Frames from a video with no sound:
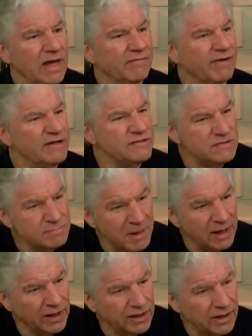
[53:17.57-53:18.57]
If I
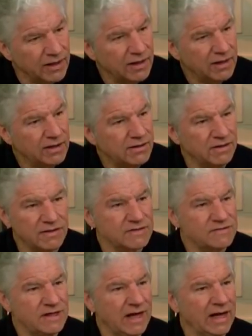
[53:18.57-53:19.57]
smell it to
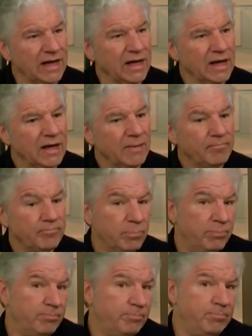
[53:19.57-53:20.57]
this day,
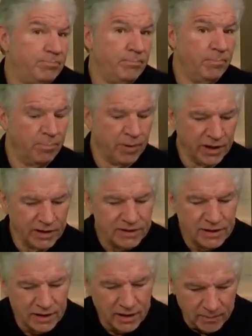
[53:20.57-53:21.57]
but it
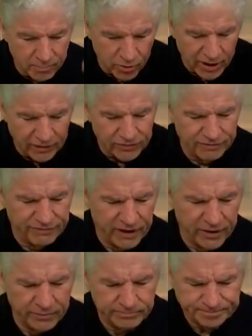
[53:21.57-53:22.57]
did put out the
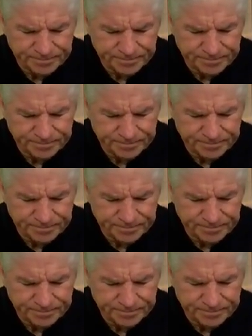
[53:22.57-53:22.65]
fire.